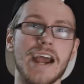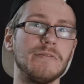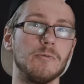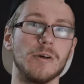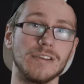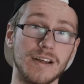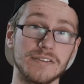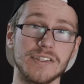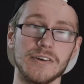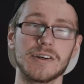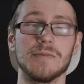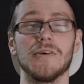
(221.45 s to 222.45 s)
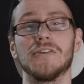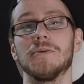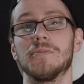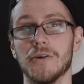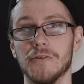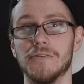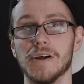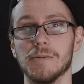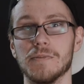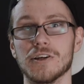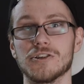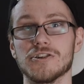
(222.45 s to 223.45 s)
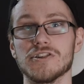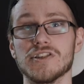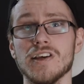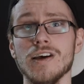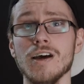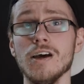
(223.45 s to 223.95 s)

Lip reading: everyone loves talking about the profile pictures.